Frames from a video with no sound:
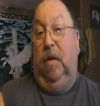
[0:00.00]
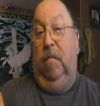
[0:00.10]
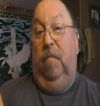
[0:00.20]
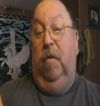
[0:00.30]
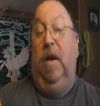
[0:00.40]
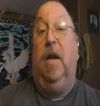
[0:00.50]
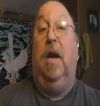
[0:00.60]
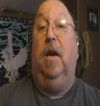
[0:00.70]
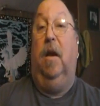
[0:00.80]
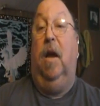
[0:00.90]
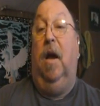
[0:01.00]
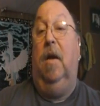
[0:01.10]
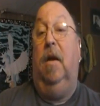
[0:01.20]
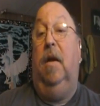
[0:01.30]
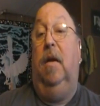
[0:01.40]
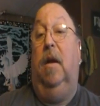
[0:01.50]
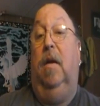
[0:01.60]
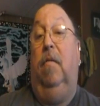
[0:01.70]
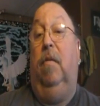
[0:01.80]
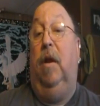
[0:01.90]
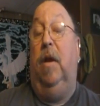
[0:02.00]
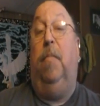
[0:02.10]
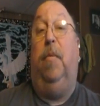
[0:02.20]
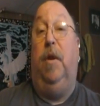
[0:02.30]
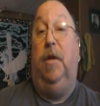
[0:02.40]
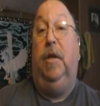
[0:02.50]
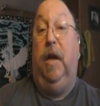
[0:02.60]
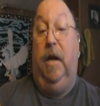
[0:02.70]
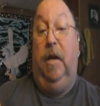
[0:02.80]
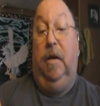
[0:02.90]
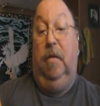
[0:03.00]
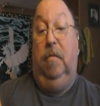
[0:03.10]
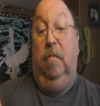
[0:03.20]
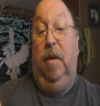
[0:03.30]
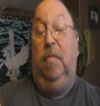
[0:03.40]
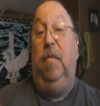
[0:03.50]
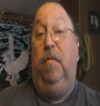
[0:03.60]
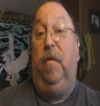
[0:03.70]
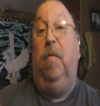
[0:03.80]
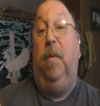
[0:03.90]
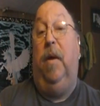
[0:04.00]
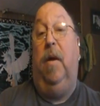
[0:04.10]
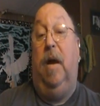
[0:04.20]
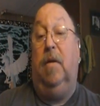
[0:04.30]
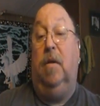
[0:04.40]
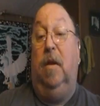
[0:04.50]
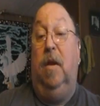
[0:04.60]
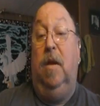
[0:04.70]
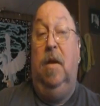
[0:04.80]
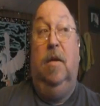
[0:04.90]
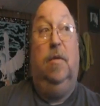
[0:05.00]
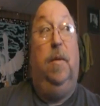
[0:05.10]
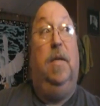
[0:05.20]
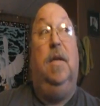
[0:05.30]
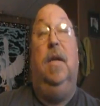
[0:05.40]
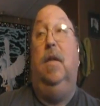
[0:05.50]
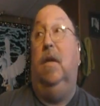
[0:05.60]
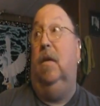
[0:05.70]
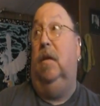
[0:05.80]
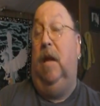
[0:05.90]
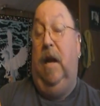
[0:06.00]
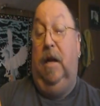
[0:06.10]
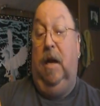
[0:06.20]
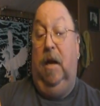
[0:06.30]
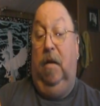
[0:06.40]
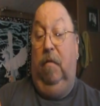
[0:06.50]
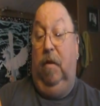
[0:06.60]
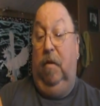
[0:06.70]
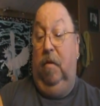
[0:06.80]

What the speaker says: I've really gotten a lot, and I really appreciate it. It makes me feel better, actually, especially in the land I live in.